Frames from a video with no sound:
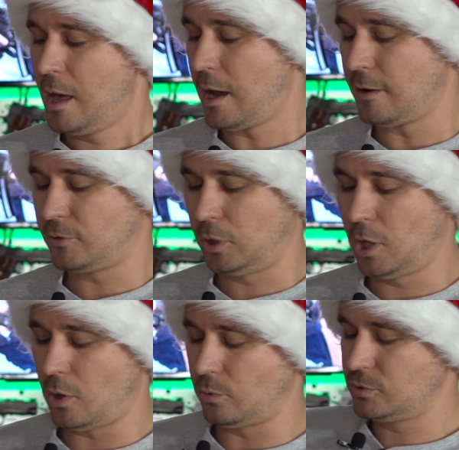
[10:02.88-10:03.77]
of
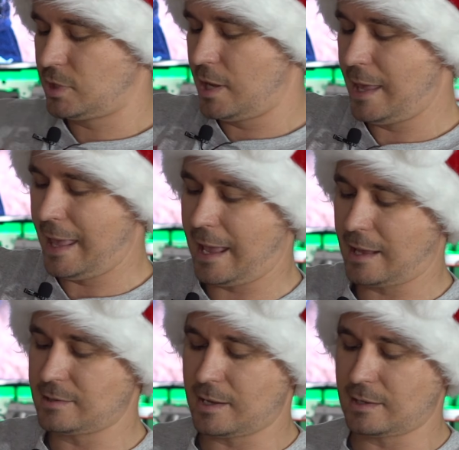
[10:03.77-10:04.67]
clones
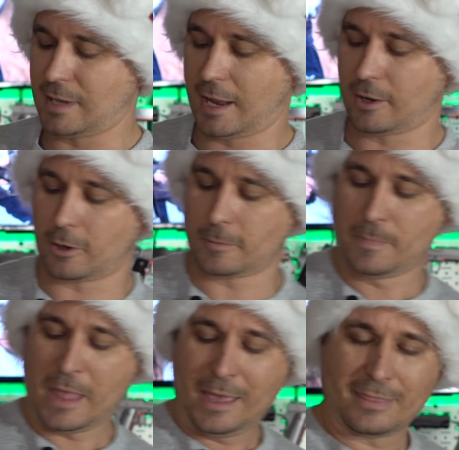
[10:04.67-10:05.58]
and Die Hard,
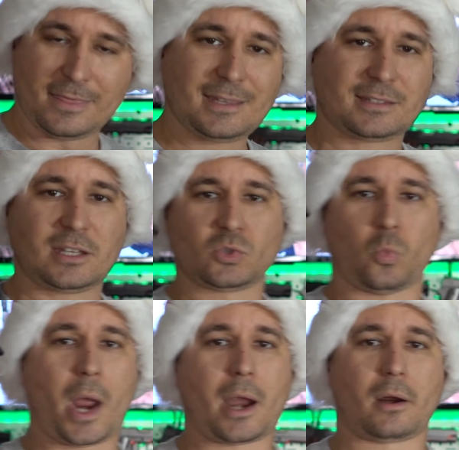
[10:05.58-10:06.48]
this is
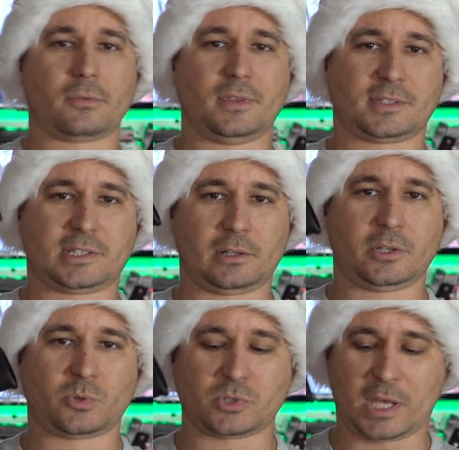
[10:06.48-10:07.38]
where this
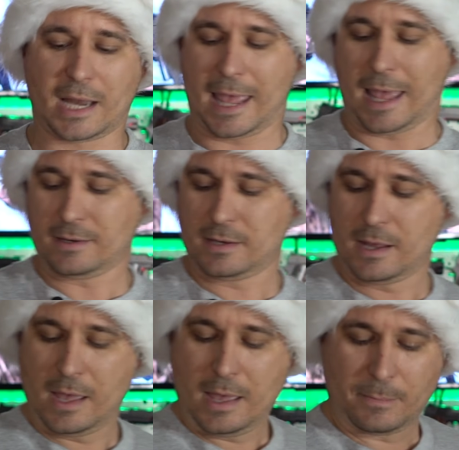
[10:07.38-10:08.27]
series was going to end,
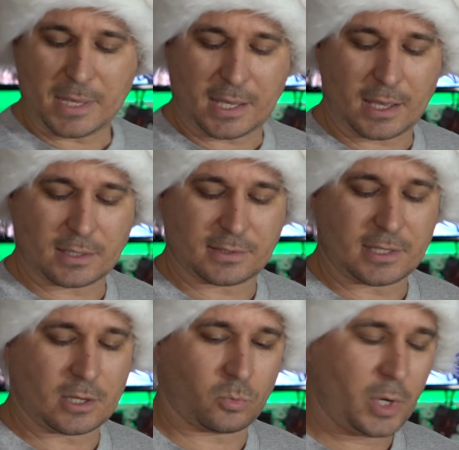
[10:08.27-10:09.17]
because
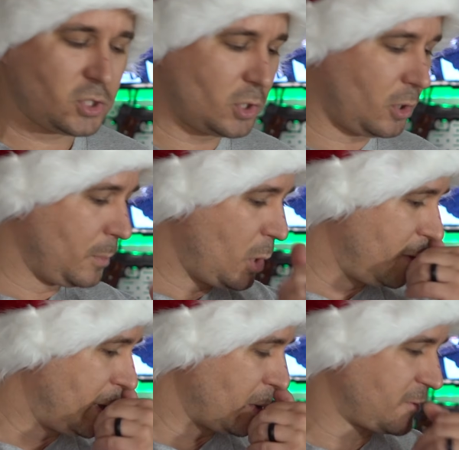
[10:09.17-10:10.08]
the original
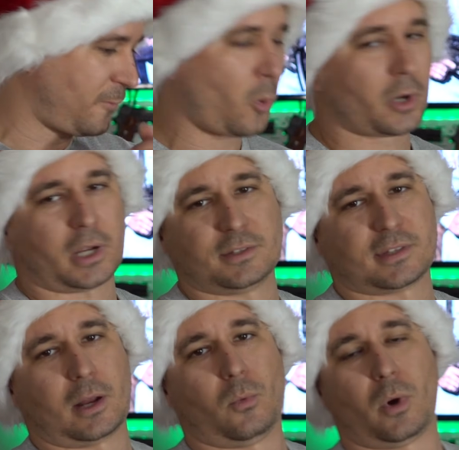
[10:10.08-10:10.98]
movie, there was 4 guns
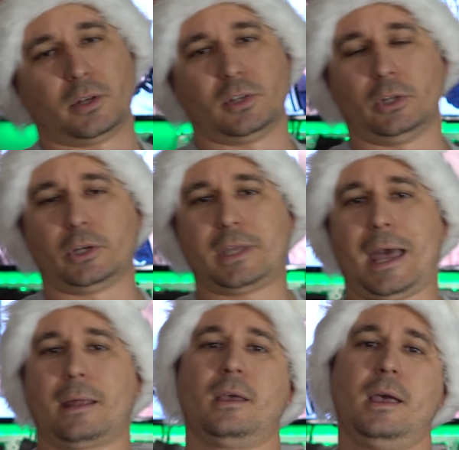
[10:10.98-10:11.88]
that I wanted to look
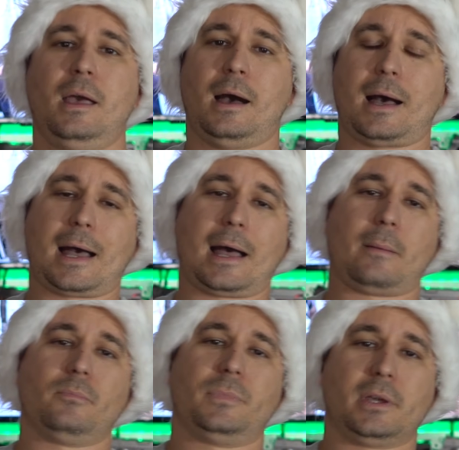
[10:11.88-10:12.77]
at.
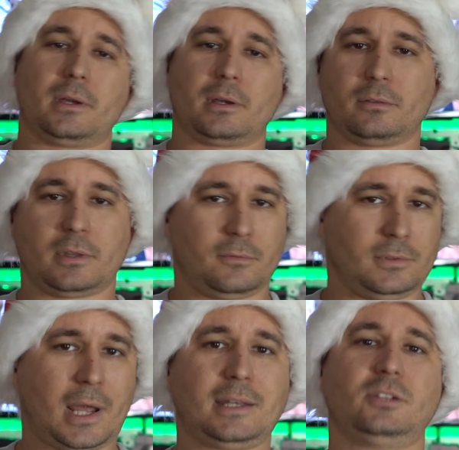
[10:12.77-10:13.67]
The
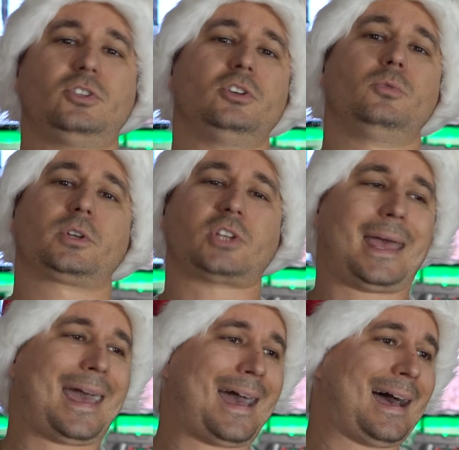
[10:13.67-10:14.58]
92, which I
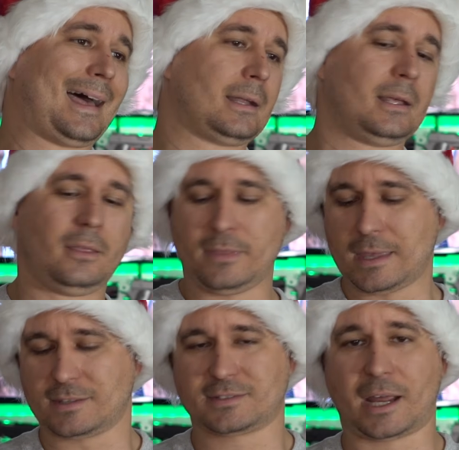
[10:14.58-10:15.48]
had,
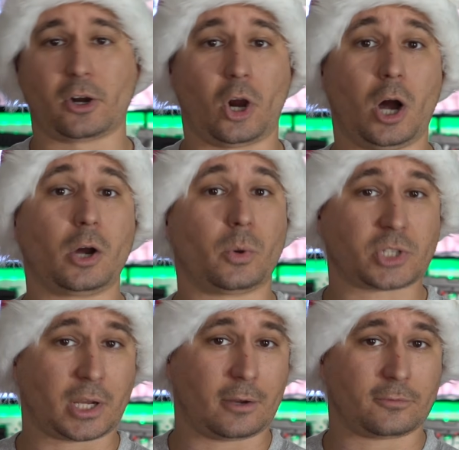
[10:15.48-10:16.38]
the Steyr AUG,
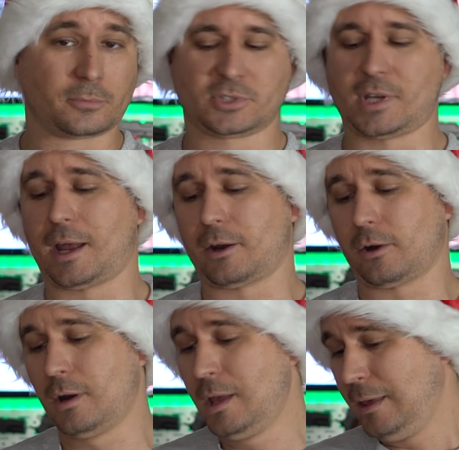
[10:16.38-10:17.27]
which I got from
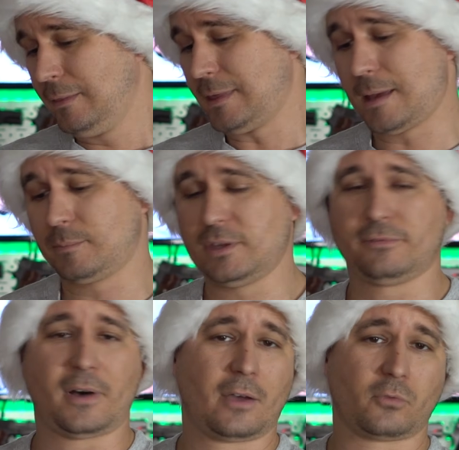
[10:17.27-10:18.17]
Steyr, the
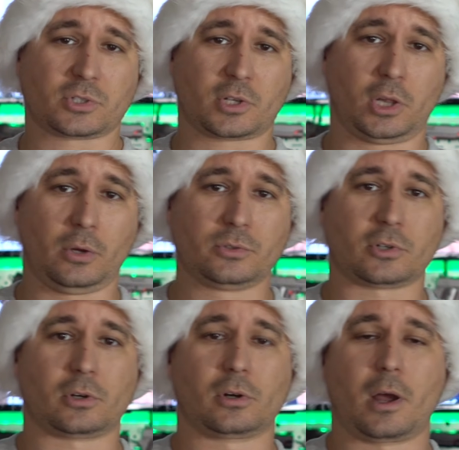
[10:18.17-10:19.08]
MP5, which clones
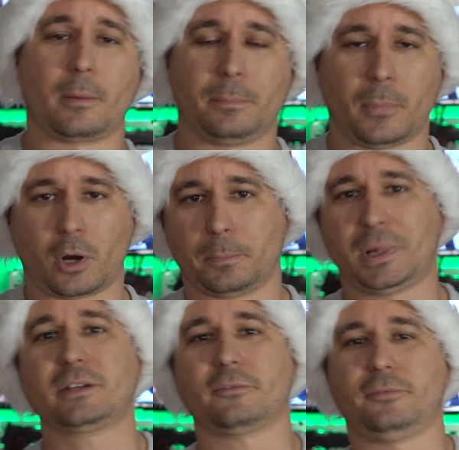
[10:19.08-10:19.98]
are
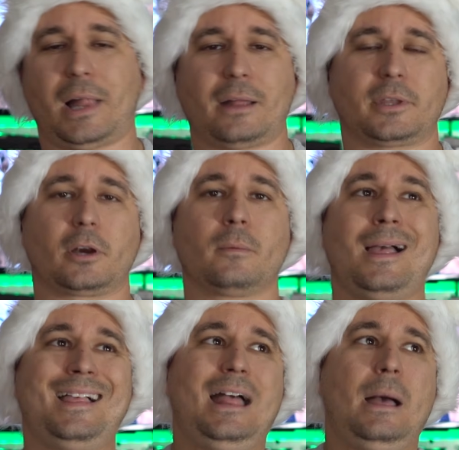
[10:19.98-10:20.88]
plentiful out there.
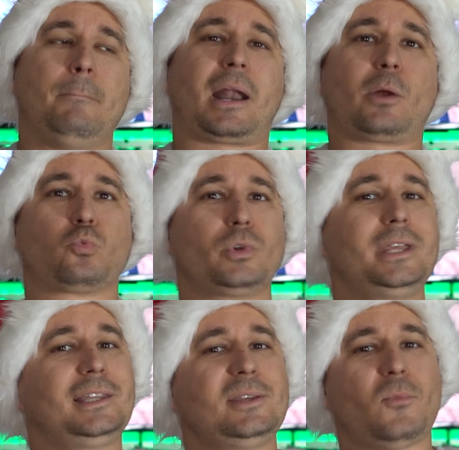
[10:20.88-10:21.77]
But I
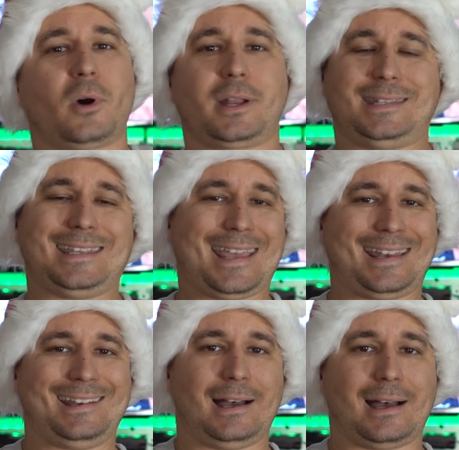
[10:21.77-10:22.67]
really wanted to
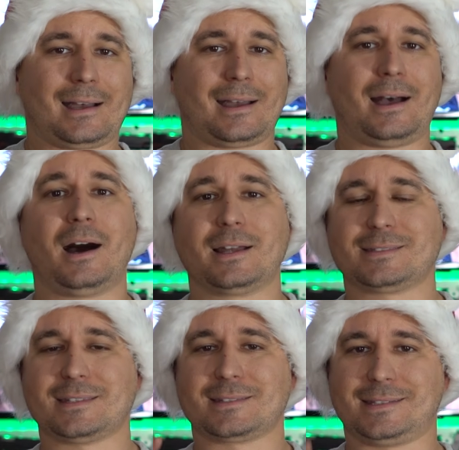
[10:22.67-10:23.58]
get
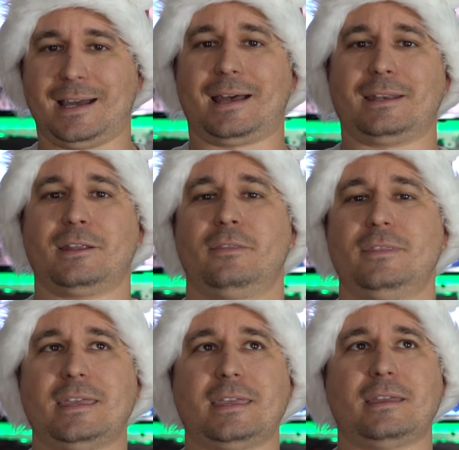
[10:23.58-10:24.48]
Hans's gun,
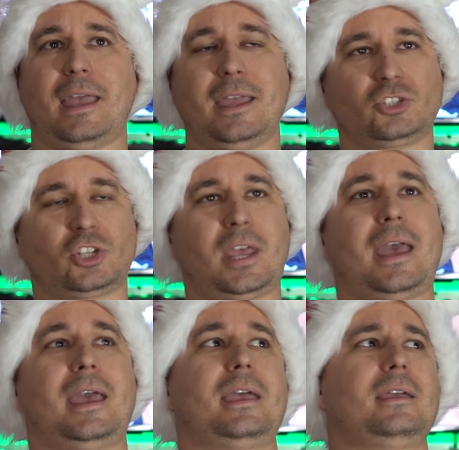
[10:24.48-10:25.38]
the
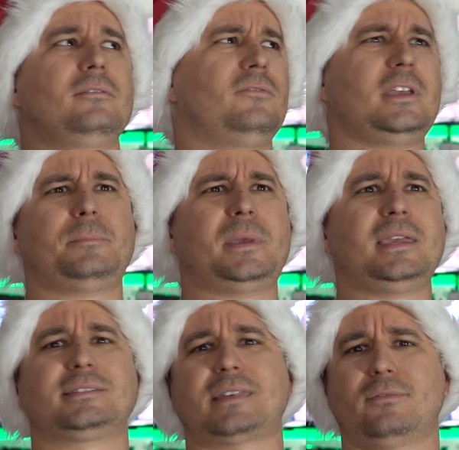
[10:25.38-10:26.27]
HK
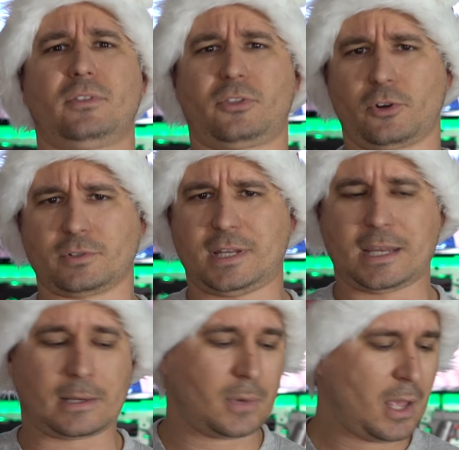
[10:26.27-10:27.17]

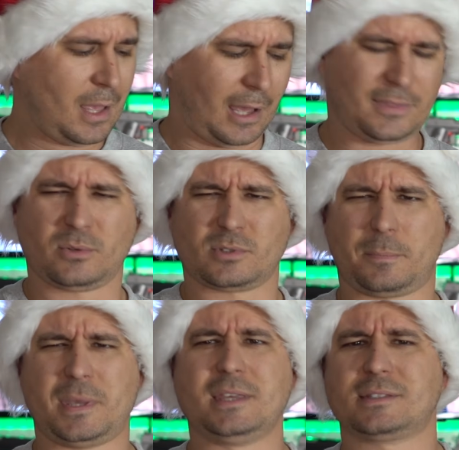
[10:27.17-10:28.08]
VP713. I think it was the
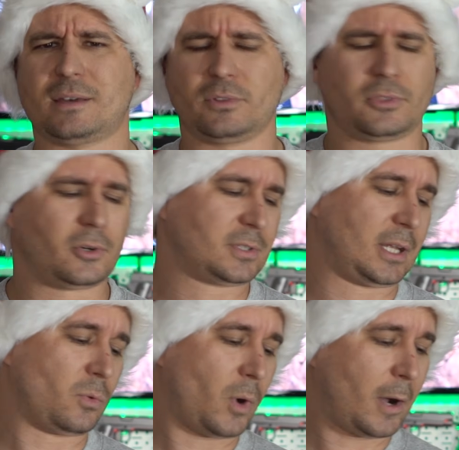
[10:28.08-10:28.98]

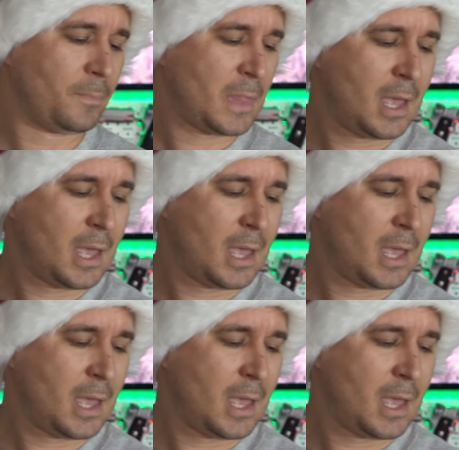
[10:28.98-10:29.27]
P713. Well,